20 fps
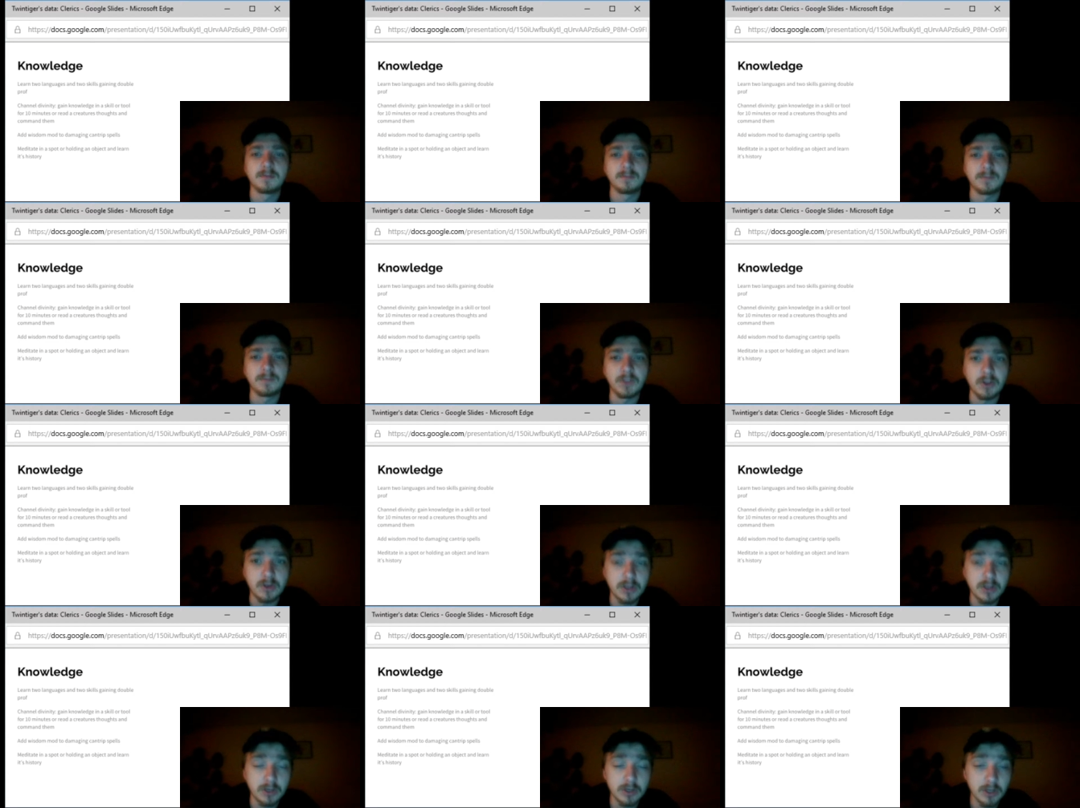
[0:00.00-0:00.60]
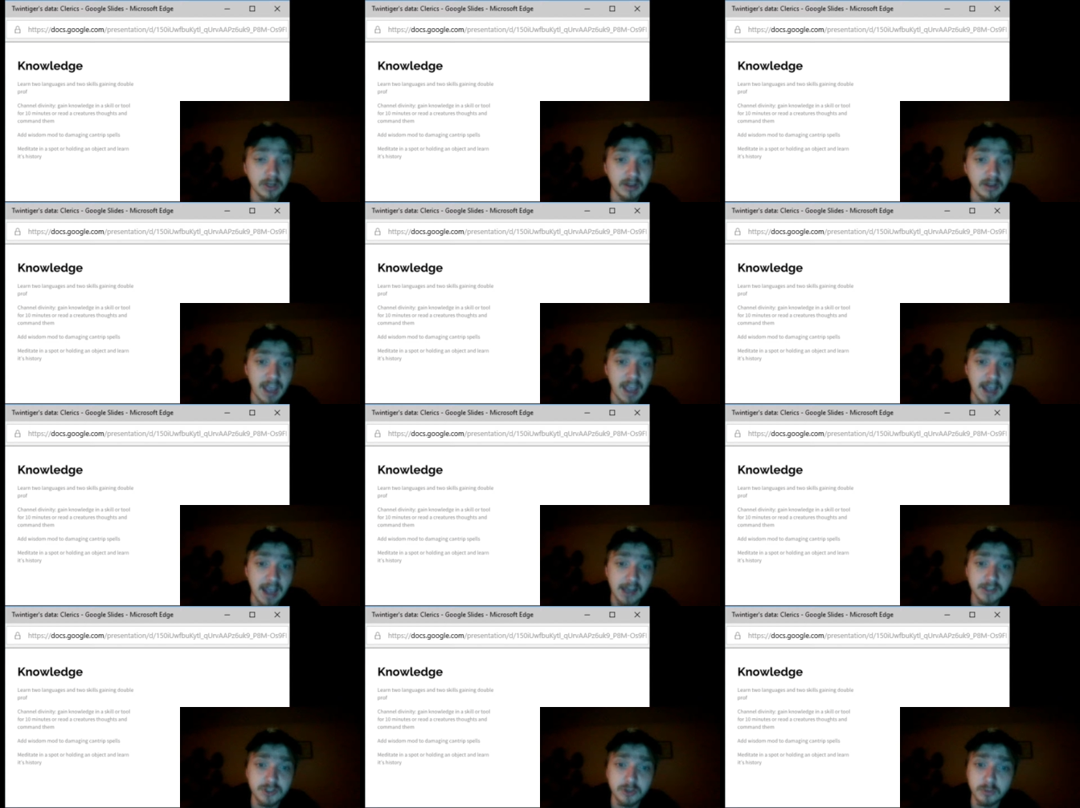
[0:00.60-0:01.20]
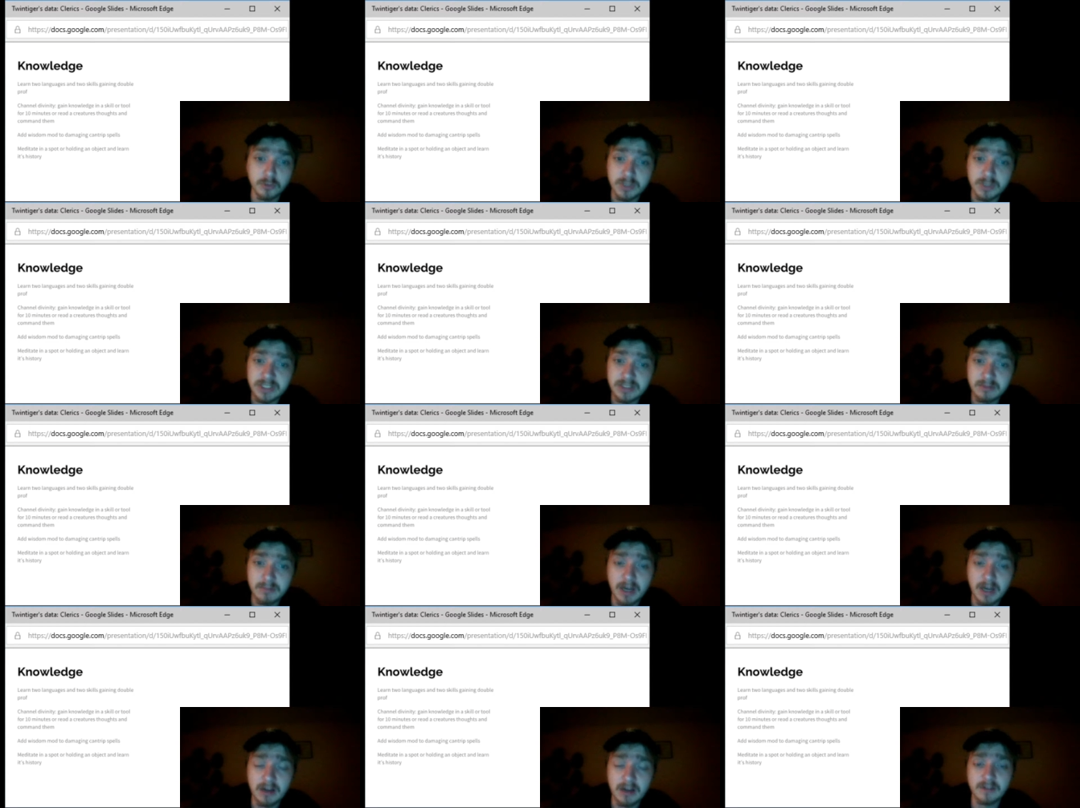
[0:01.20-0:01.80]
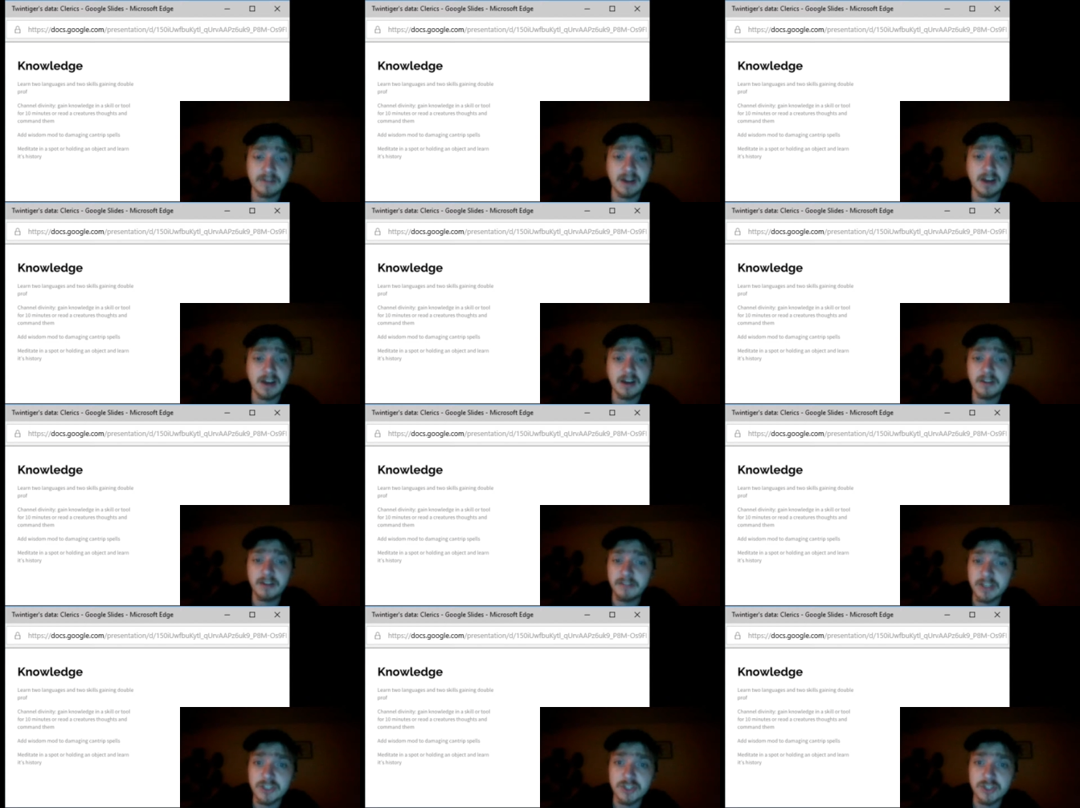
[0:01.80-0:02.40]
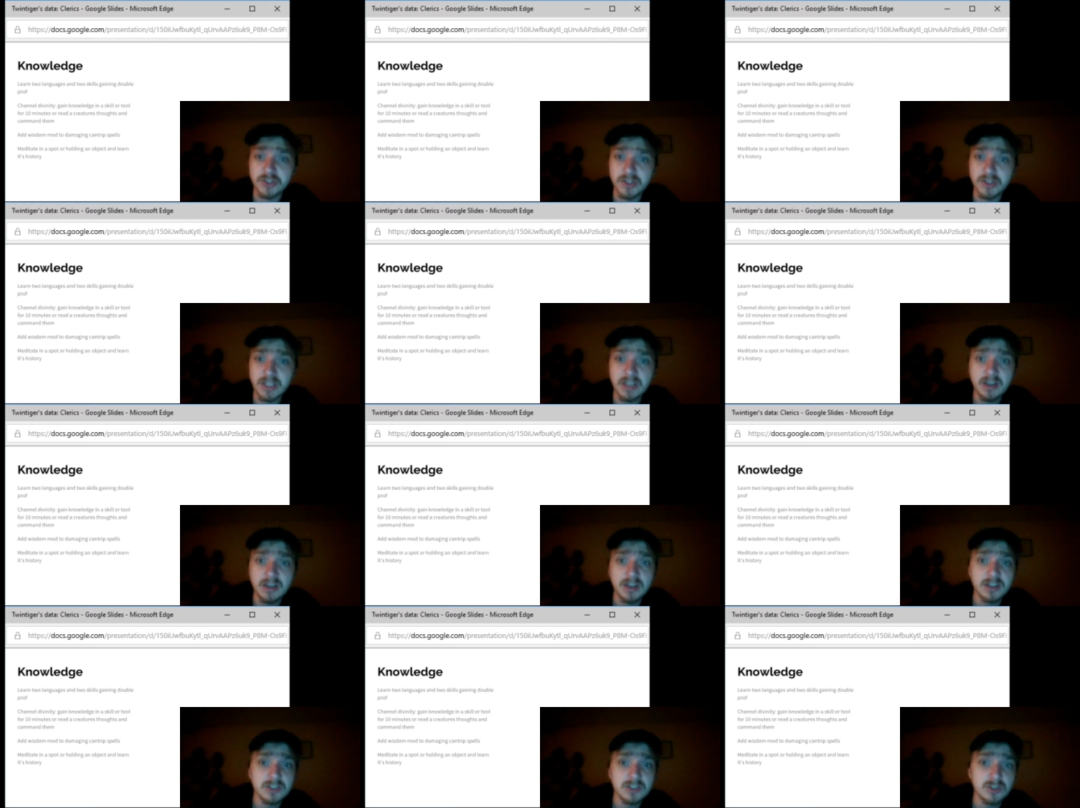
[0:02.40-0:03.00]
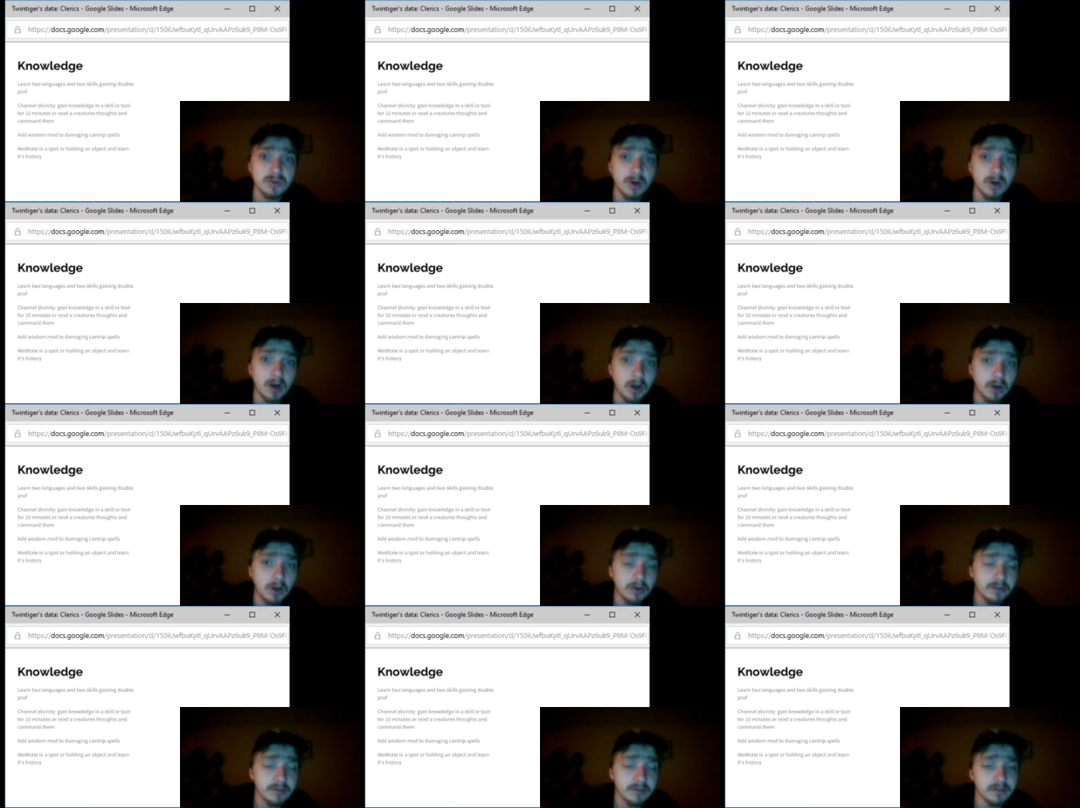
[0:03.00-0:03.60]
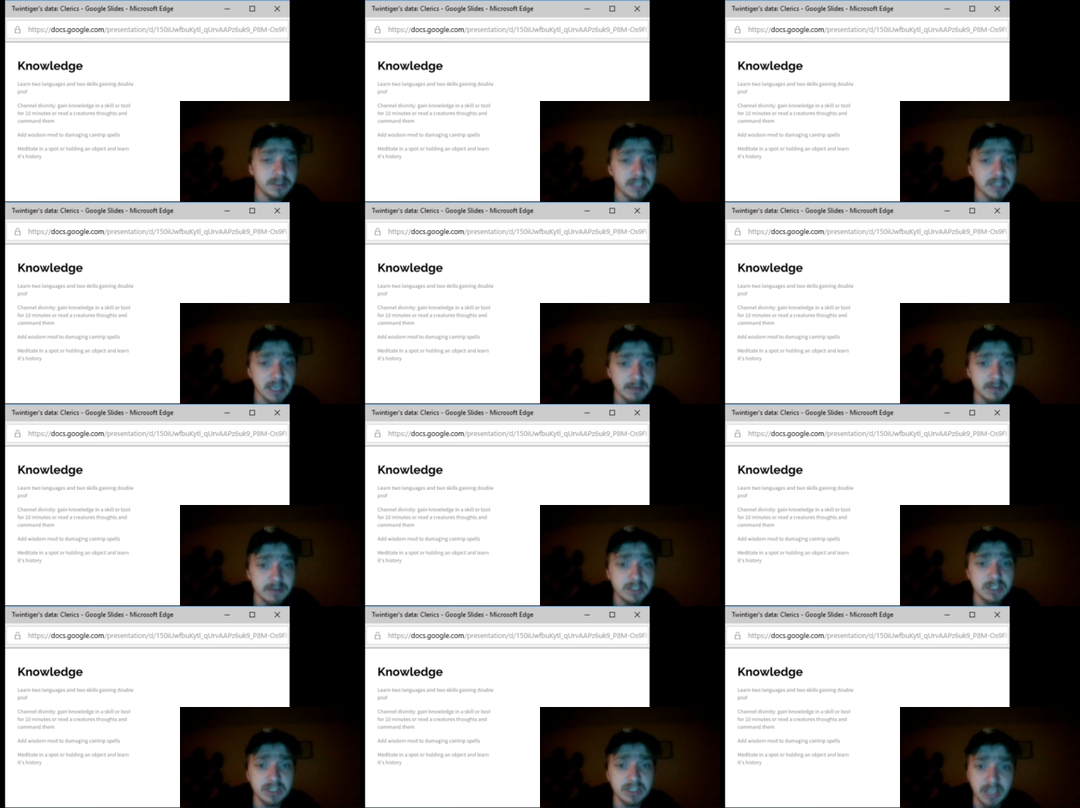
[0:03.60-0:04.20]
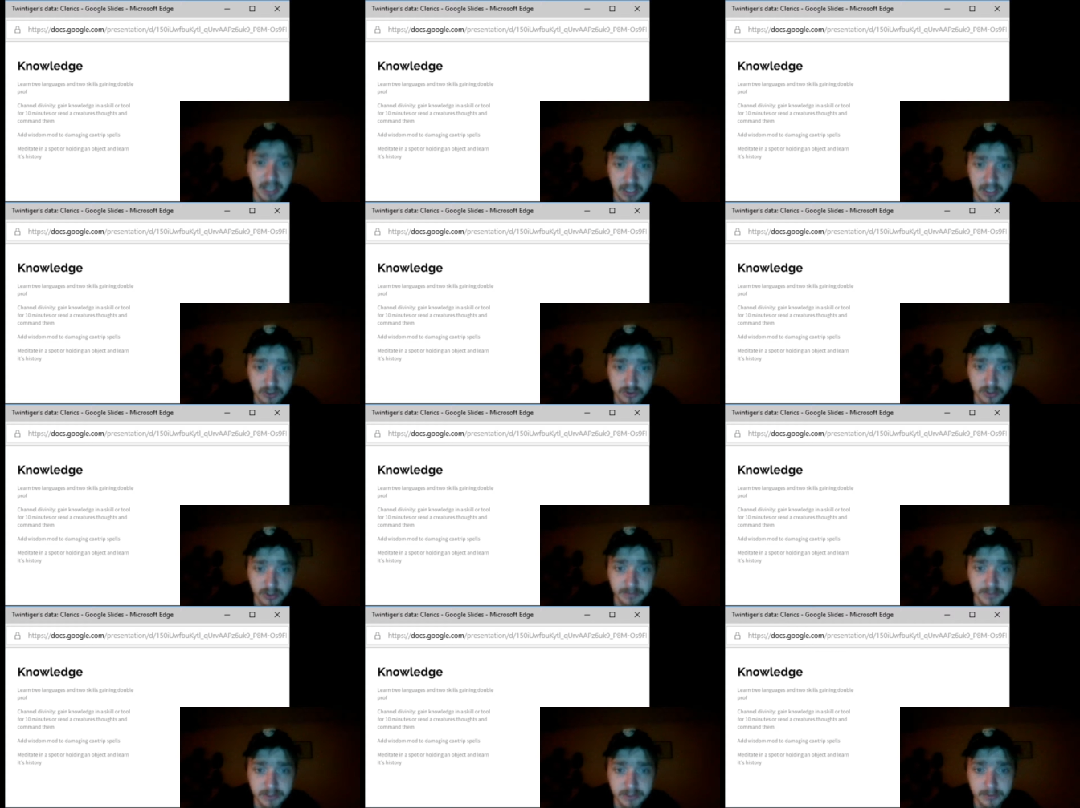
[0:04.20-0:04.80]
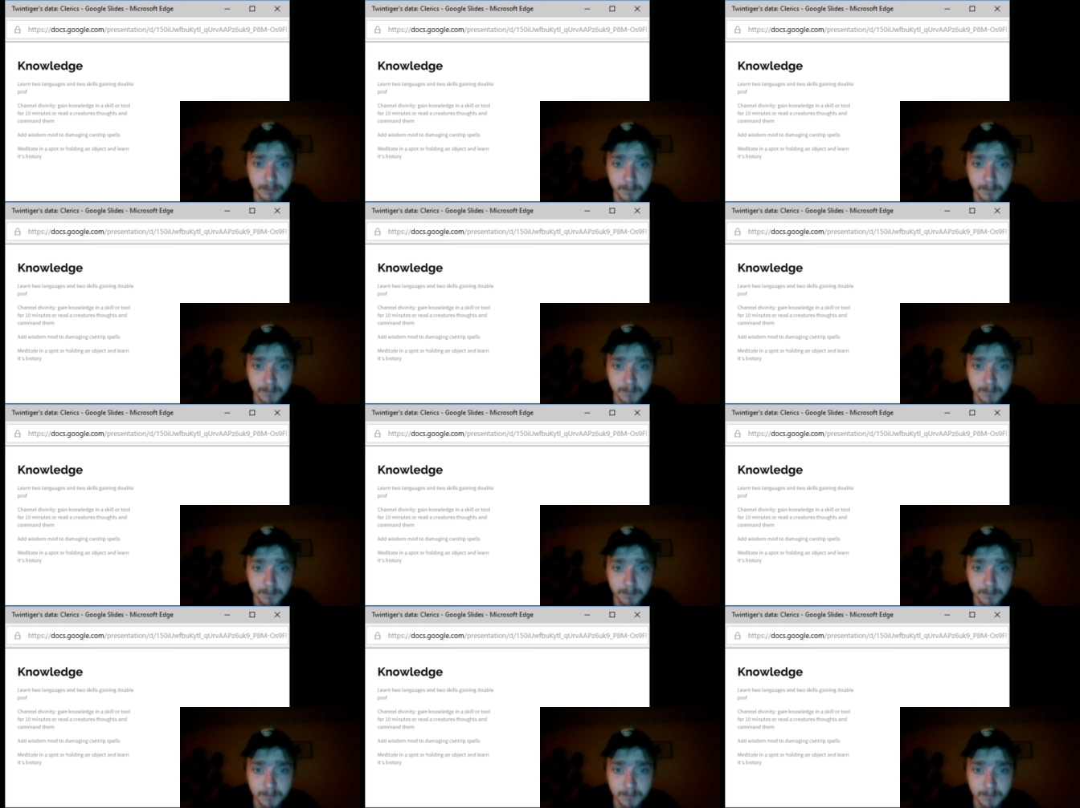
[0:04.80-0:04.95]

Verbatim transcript: You can add your wisdom modifier eventually to all your damaging cantrips.